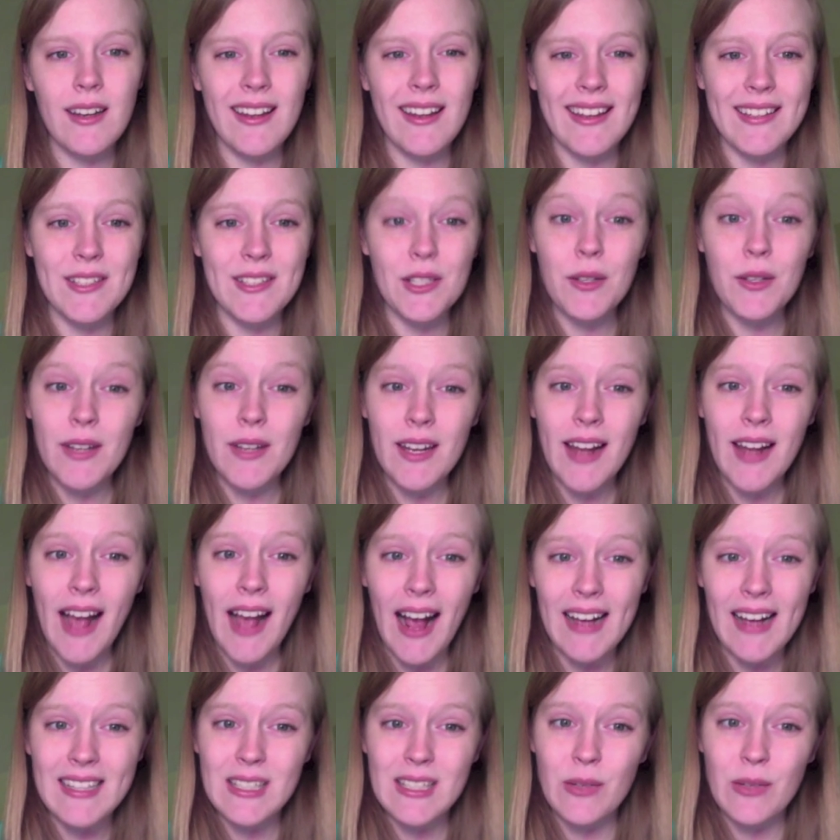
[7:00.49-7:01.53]
Is you need to
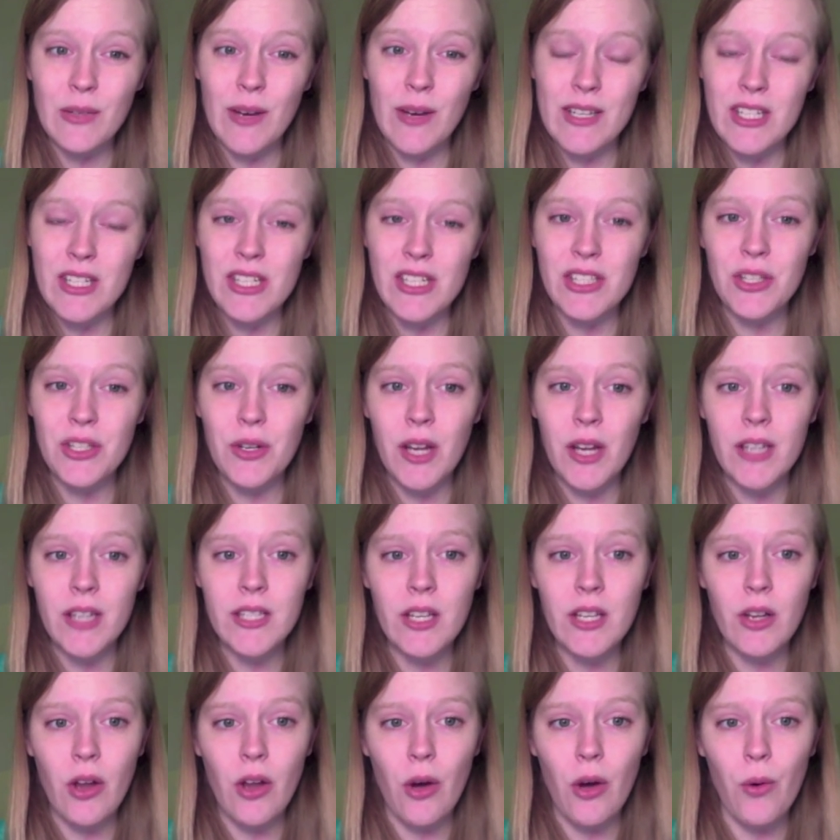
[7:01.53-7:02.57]
ask questions. You need to
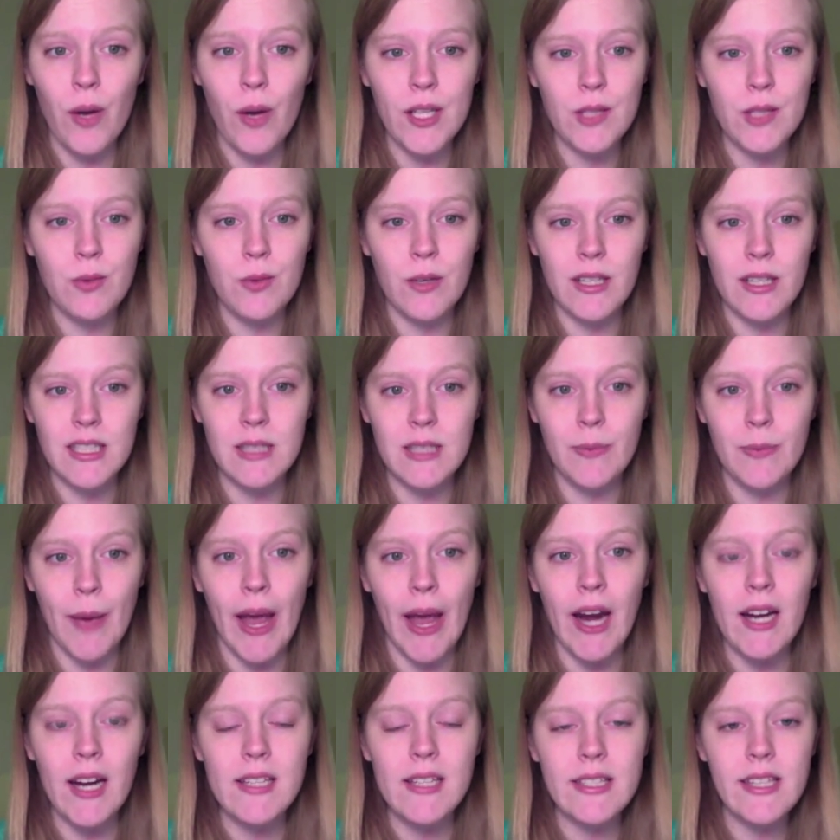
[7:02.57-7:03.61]
know what to
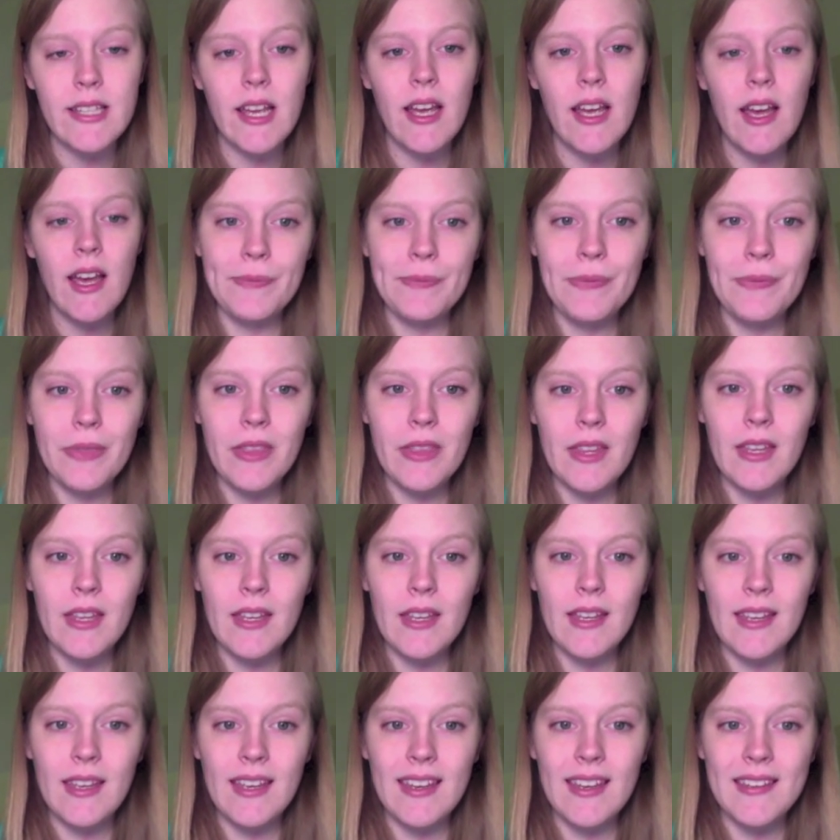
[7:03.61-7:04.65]
expect.
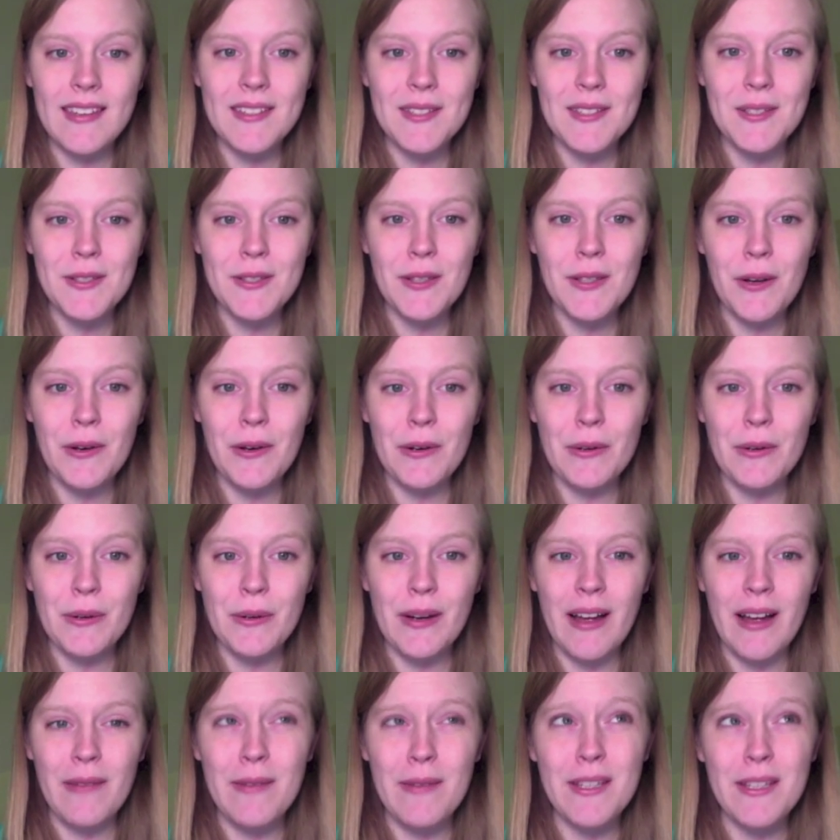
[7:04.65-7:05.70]
So,
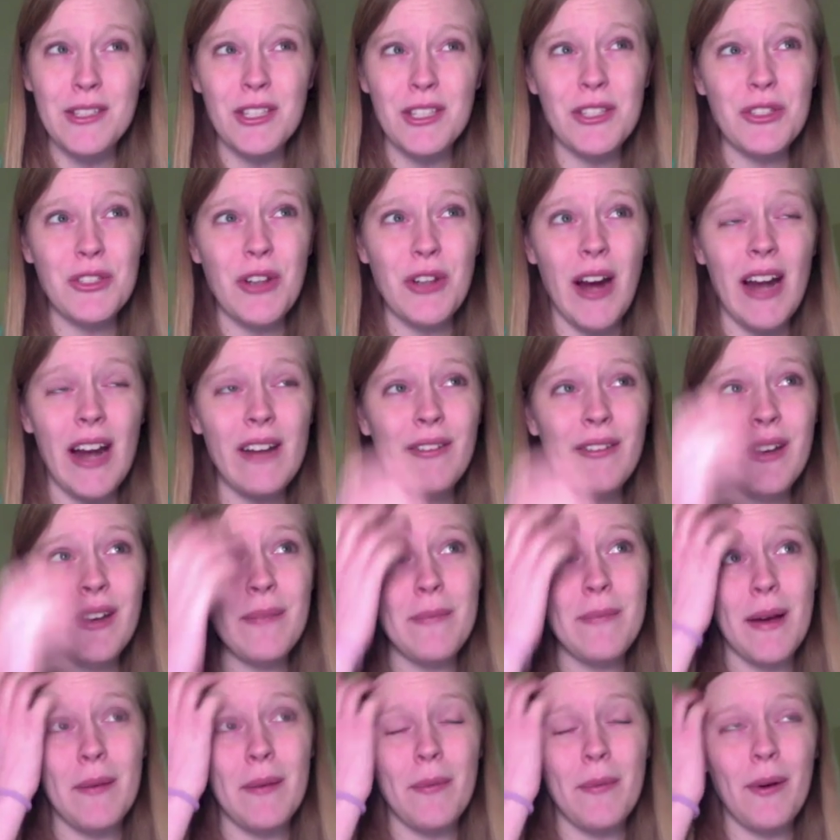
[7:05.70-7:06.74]
I mean, just try to
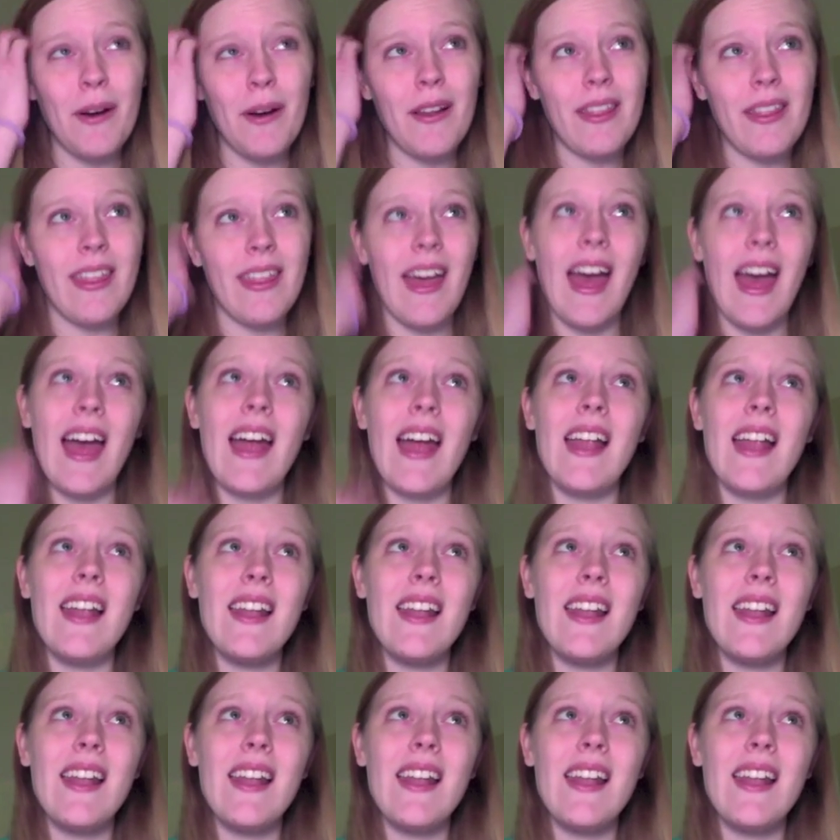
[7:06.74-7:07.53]
remember that